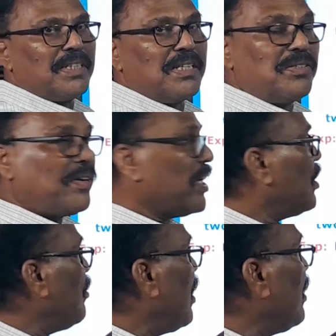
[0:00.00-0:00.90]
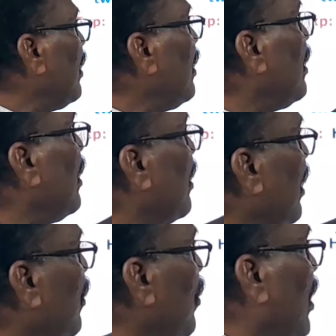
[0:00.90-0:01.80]
Is regularly
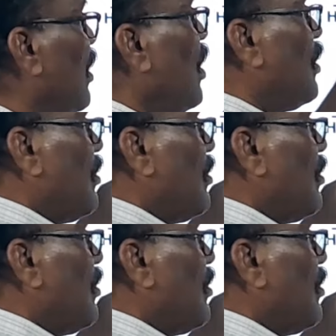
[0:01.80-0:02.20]
irregular to